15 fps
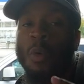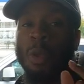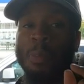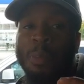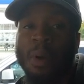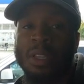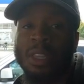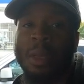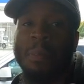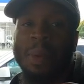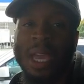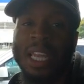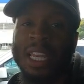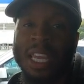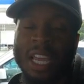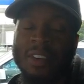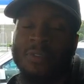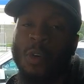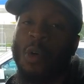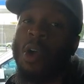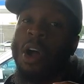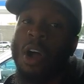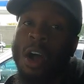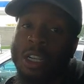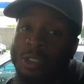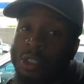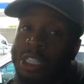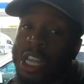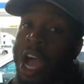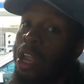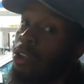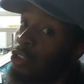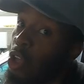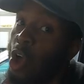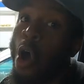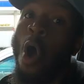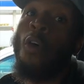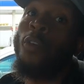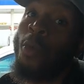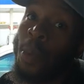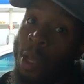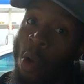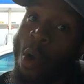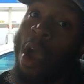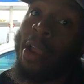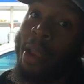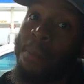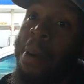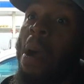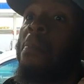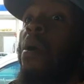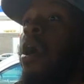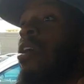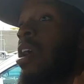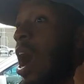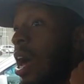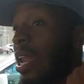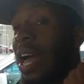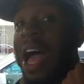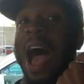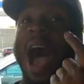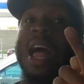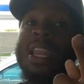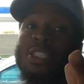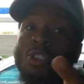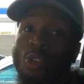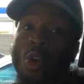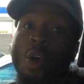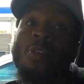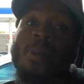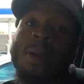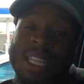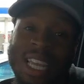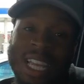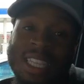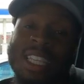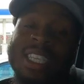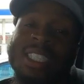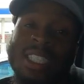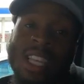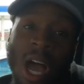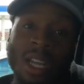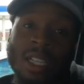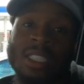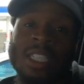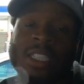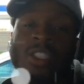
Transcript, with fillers: We put the bid in for a hundred dollars. Hopefully we go out here and pop our collar. I'll let you know if we about to get these dollars.